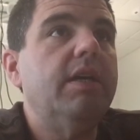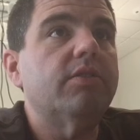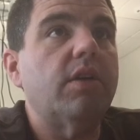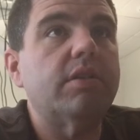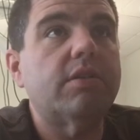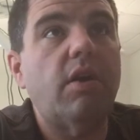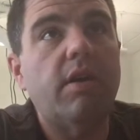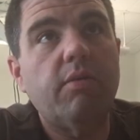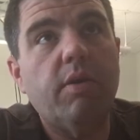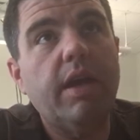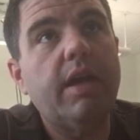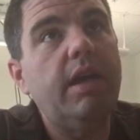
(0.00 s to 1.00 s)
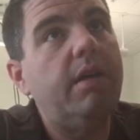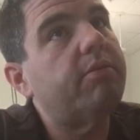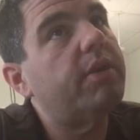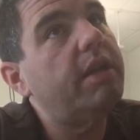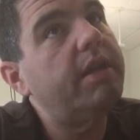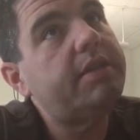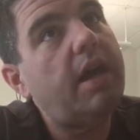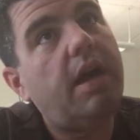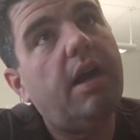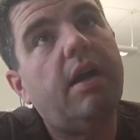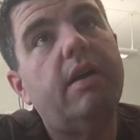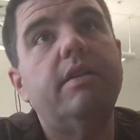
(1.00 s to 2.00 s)
So I started waking up really
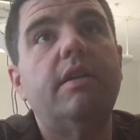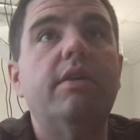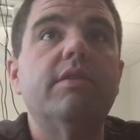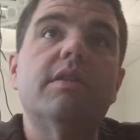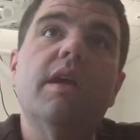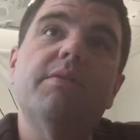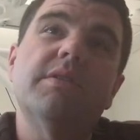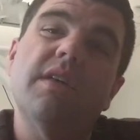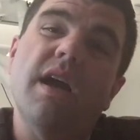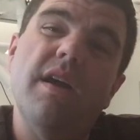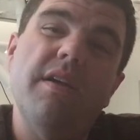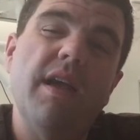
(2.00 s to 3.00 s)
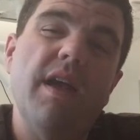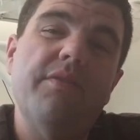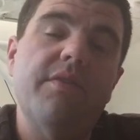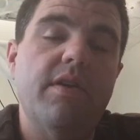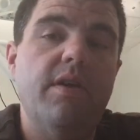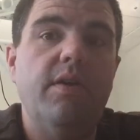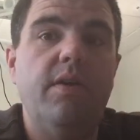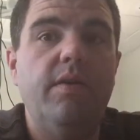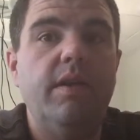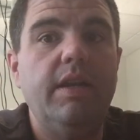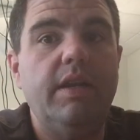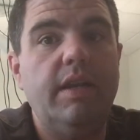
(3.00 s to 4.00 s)
tired and noticing I was tired in the afternoon,
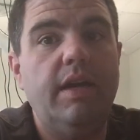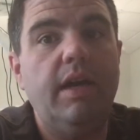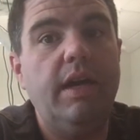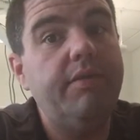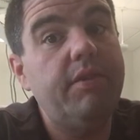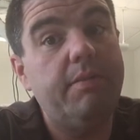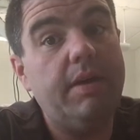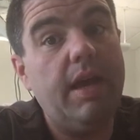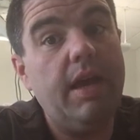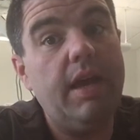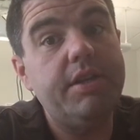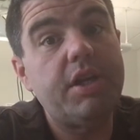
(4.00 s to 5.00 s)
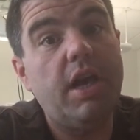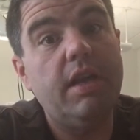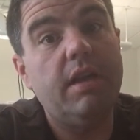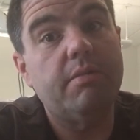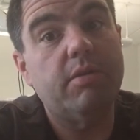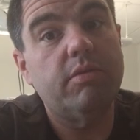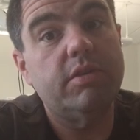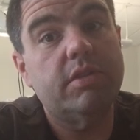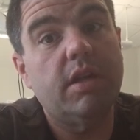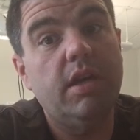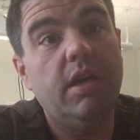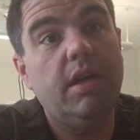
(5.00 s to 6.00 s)
and even though my AHI number was
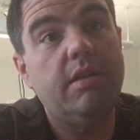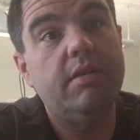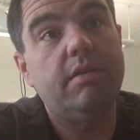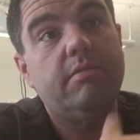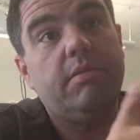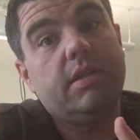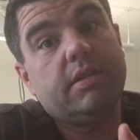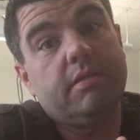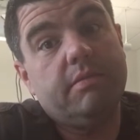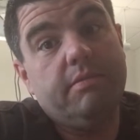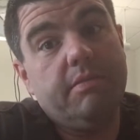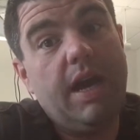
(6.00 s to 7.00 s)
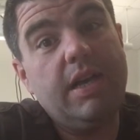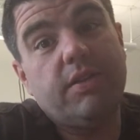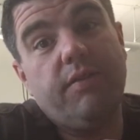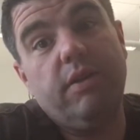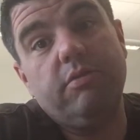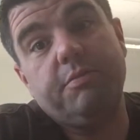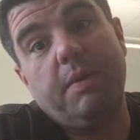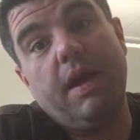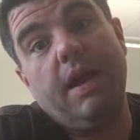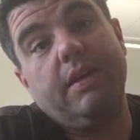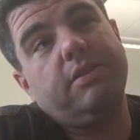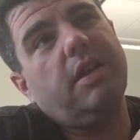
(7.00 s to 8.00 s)
good, my mask fit was bad.